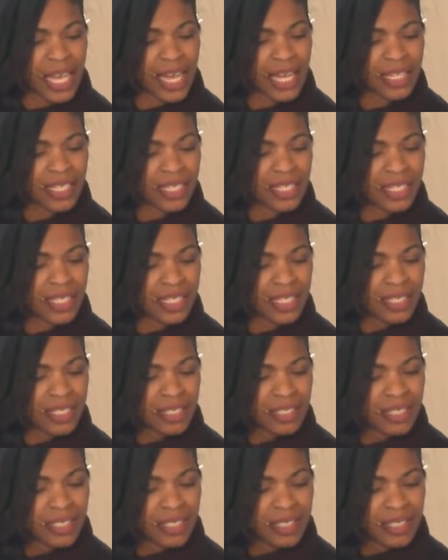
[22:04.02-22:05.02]
that.
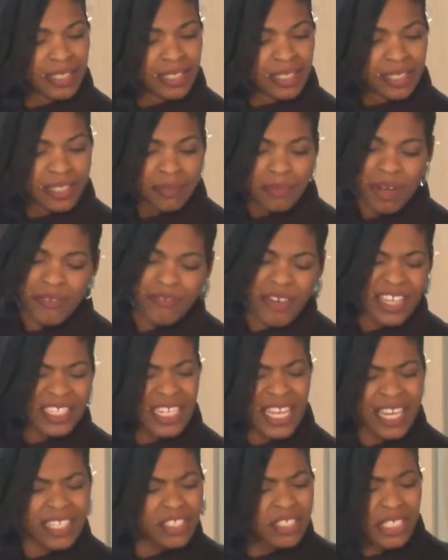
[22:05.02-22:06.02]
But
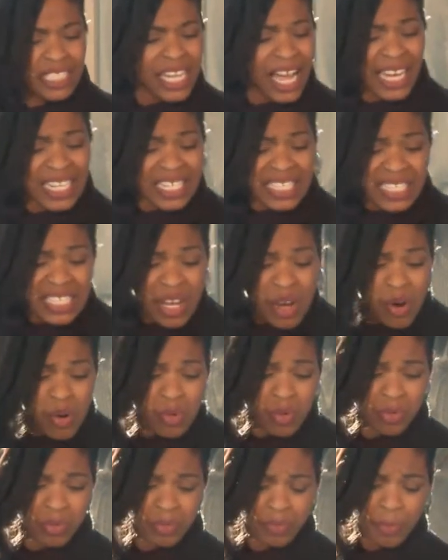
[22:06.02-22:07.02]
financially, I didn't
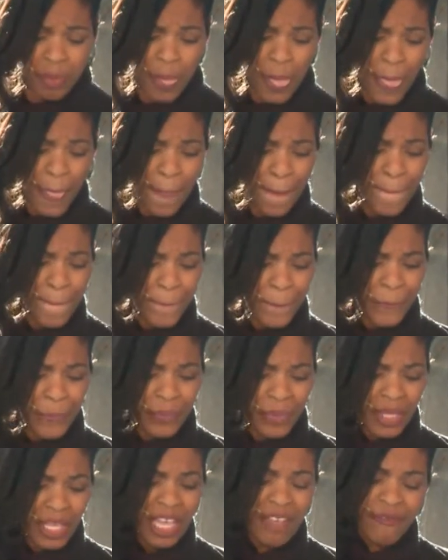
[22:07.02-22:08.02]
know.
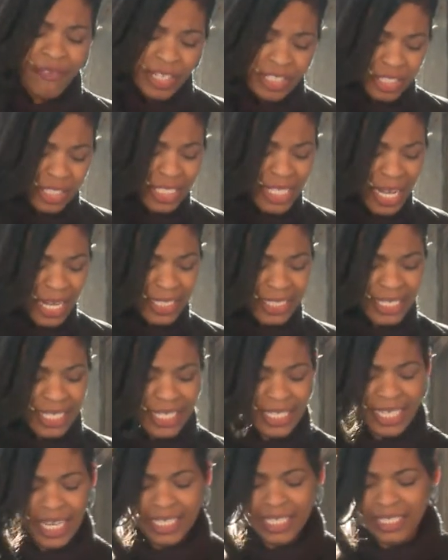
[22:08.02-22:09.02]
Eventually, I
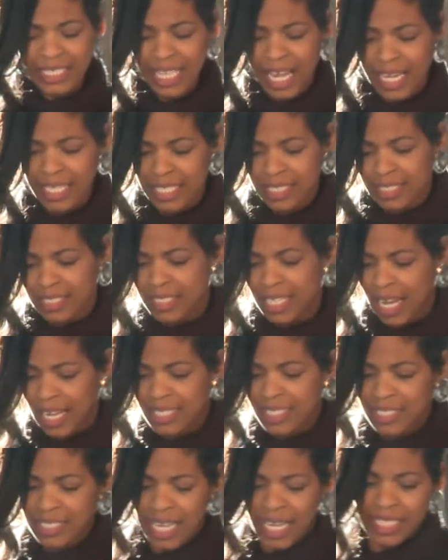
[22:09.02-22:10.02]
did. I decided, I
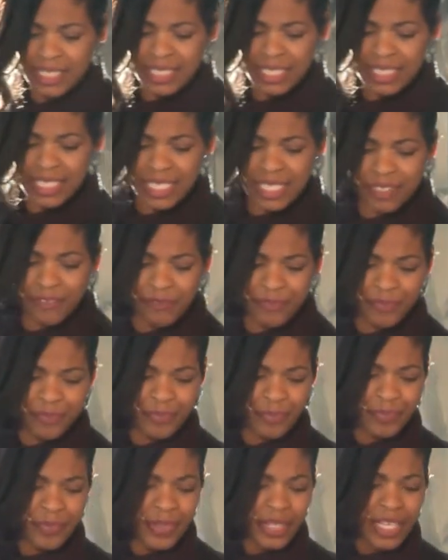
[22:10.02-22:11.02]
decided to leave.
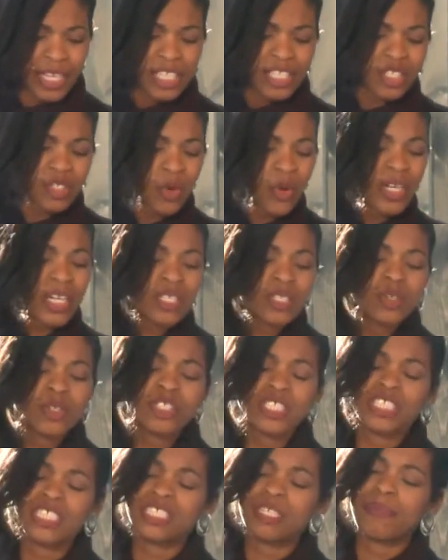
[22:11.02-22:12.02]
So
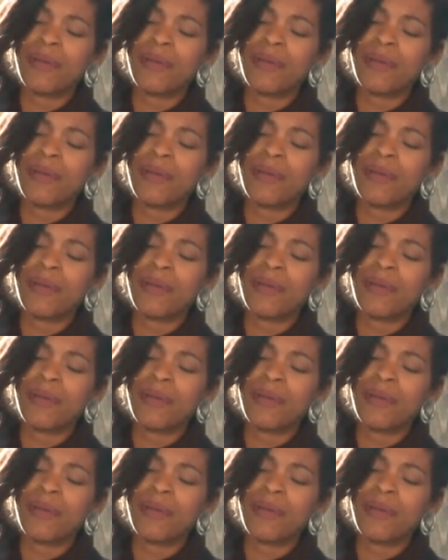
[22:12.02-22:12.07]
inclusion is